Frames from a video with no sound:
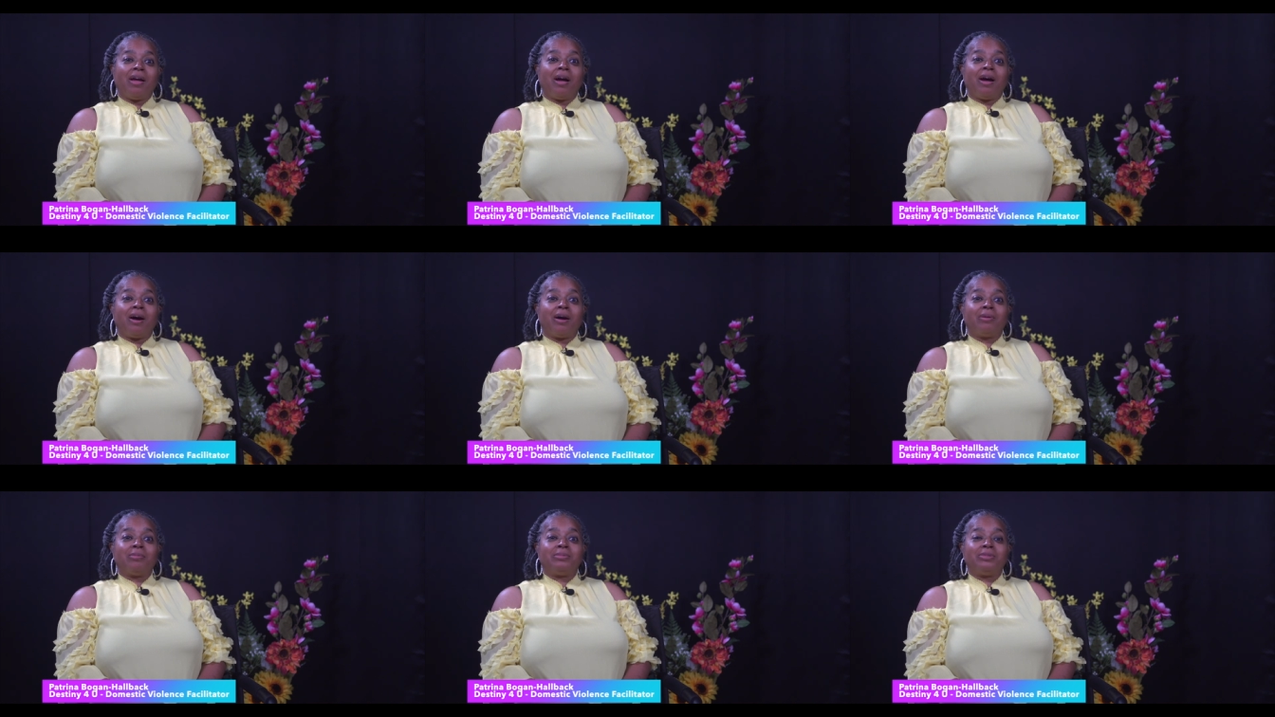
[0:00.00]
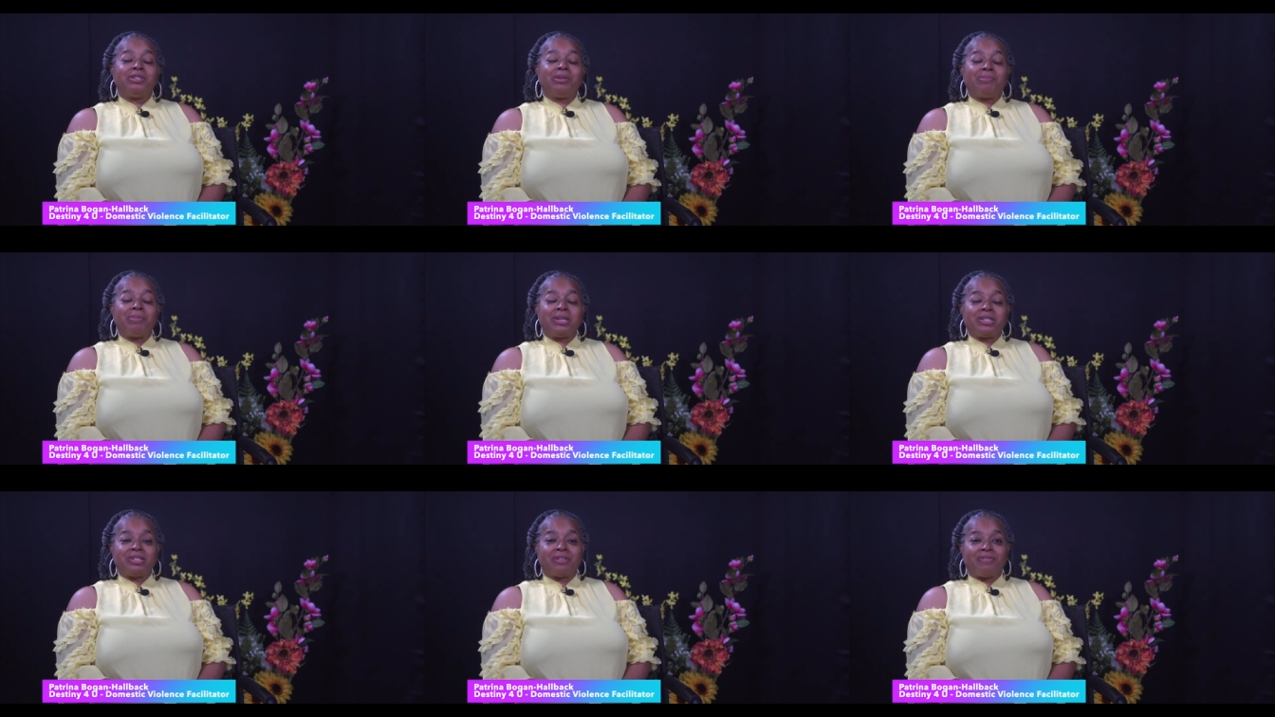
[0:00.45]
um,
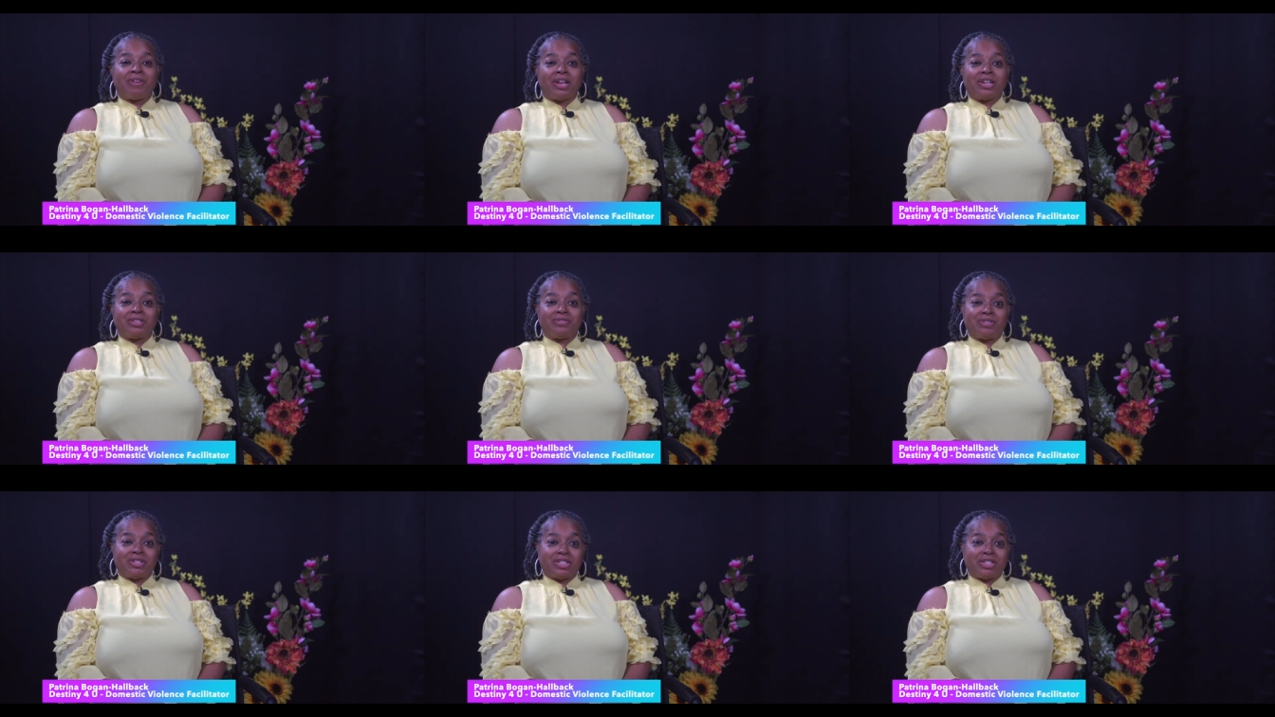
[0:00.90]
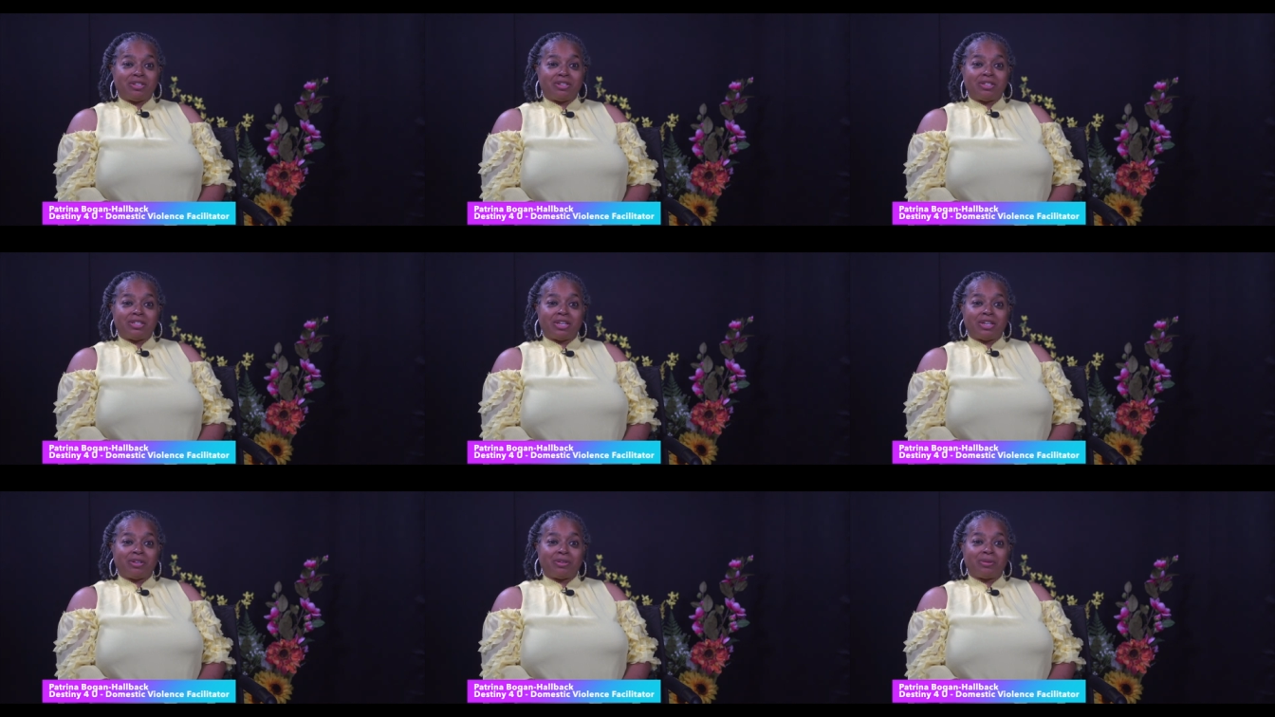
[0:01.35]
domestic violence
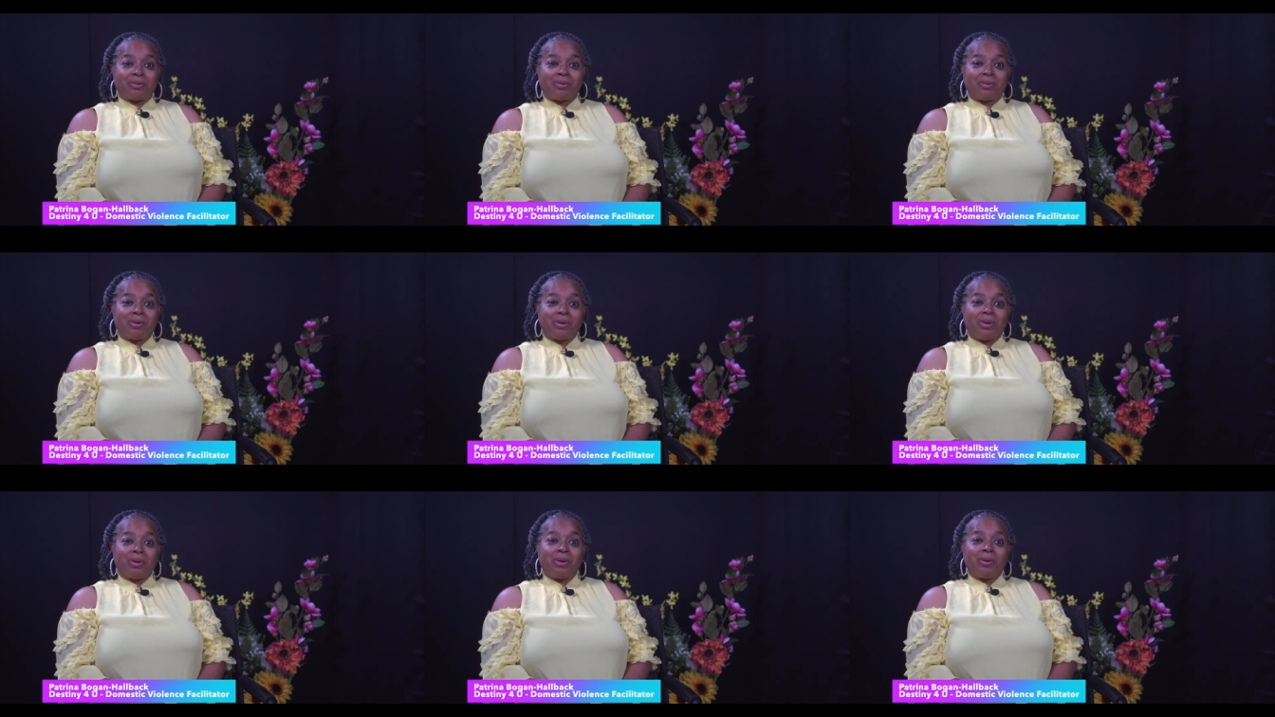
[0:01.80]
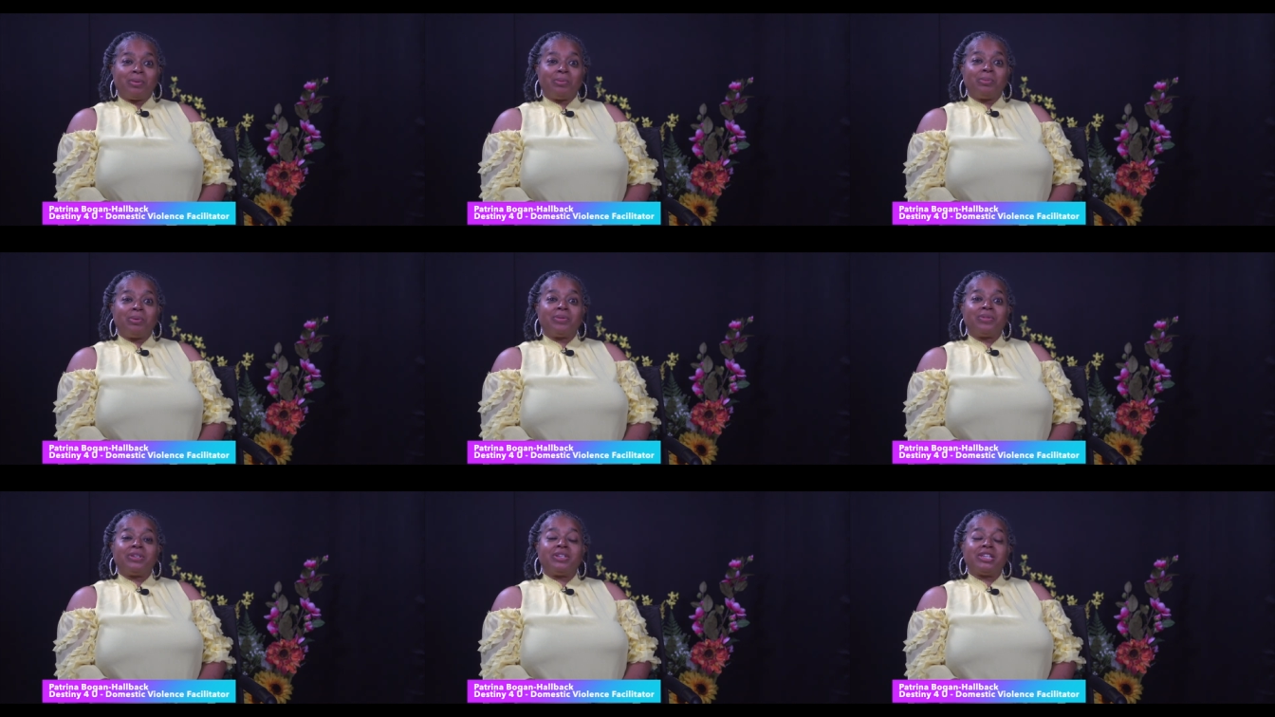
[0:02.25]
facilitator
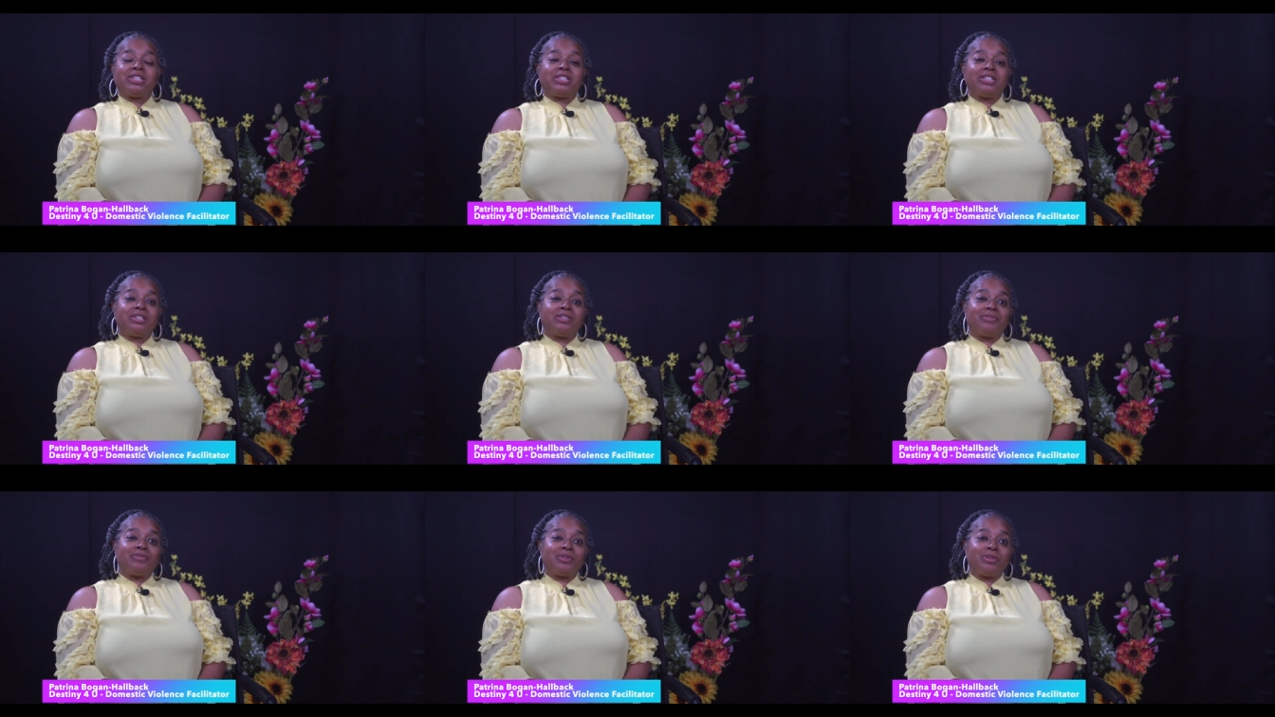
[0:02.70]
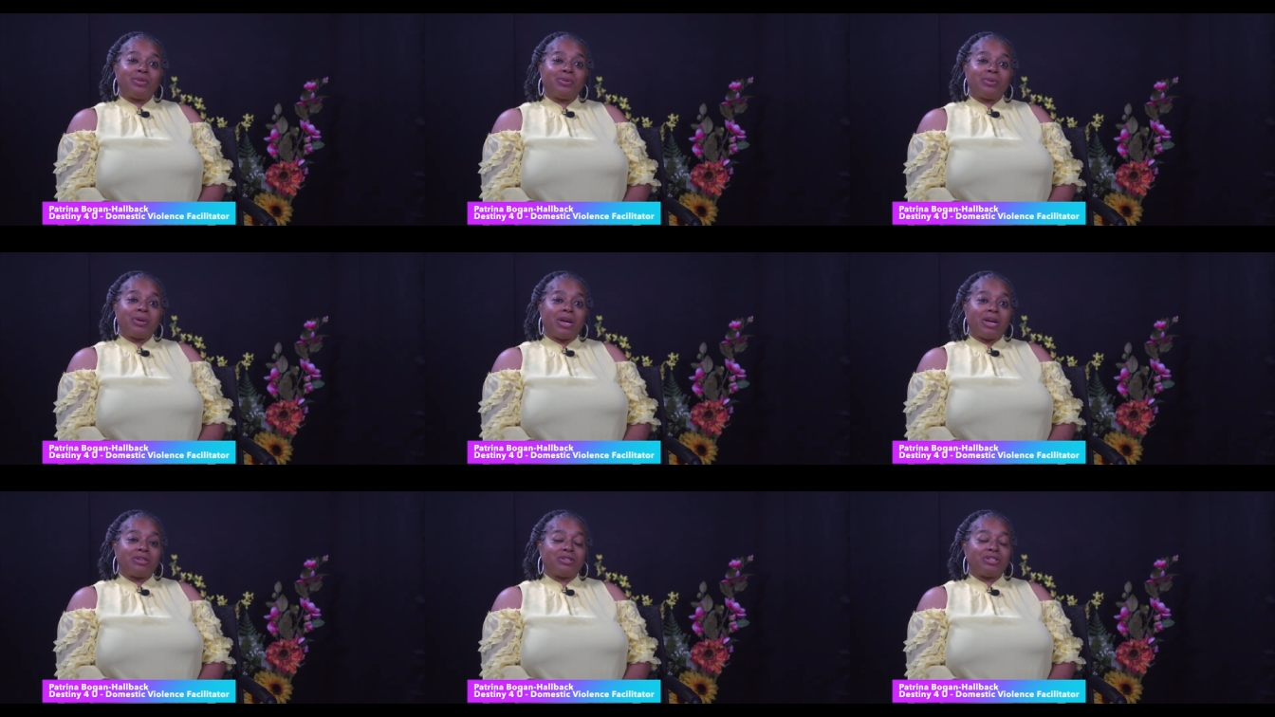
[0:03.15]
with Destiny For You
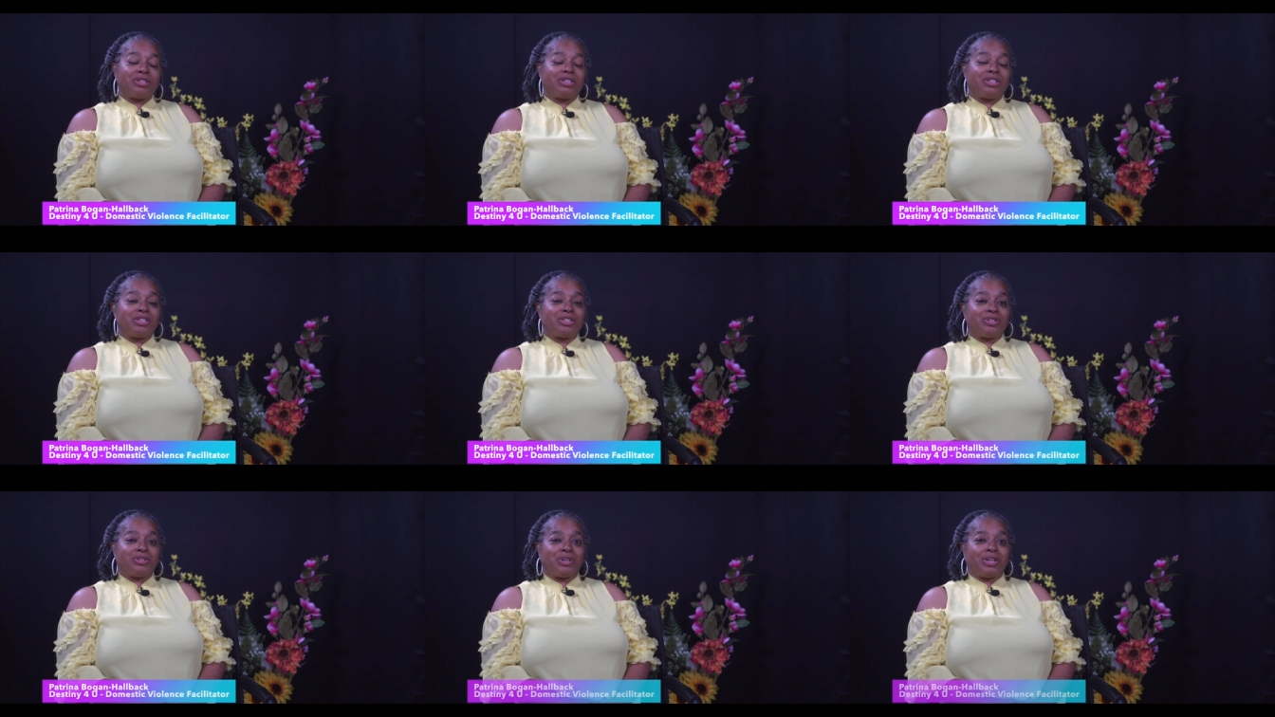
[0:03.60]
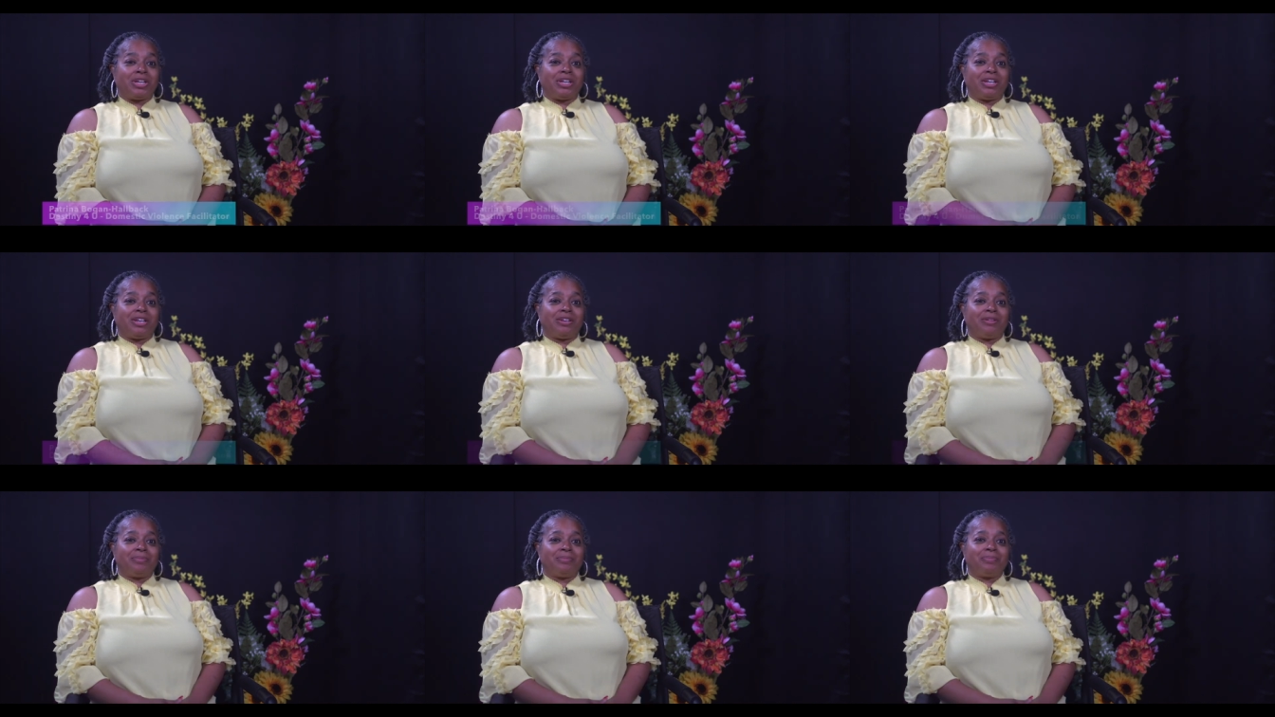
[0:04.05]
Counseling and
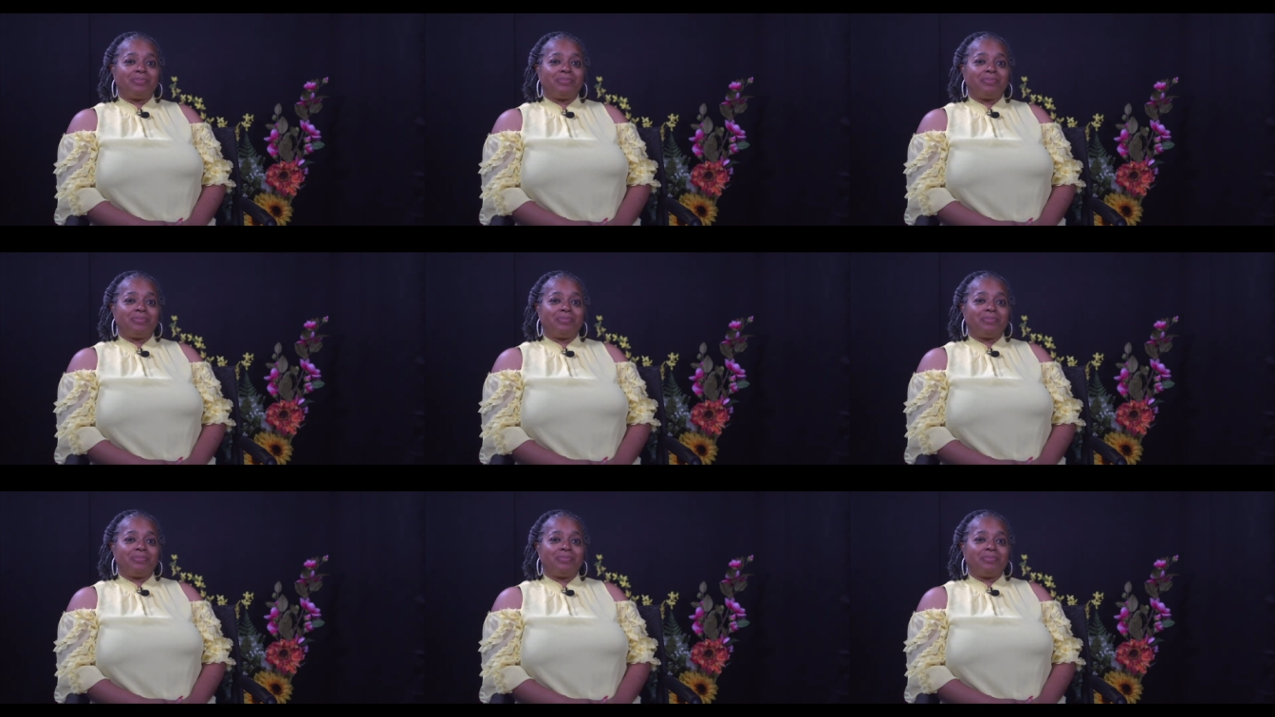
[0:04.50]
Training.